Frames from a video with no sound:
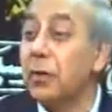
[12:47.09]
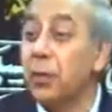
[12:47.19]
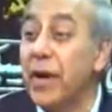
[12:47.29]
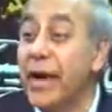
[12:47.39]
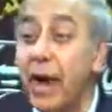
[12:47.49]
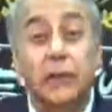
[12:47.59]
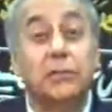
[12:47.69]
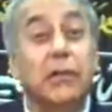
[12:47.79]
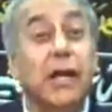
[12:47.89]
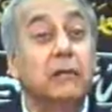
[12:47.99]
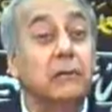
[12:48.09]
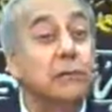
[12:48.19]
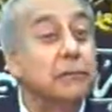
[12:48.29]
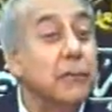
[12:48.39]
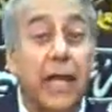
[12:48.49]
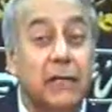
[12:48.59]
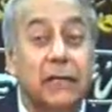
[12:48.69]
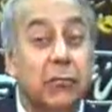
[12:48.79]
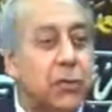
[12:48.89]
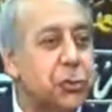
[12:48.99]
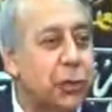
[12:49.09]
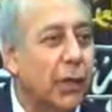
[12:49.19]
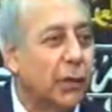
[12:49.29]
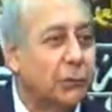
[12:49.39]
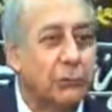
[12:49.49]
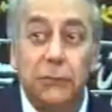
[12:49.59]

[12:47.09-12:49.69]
We utter it as a ritual,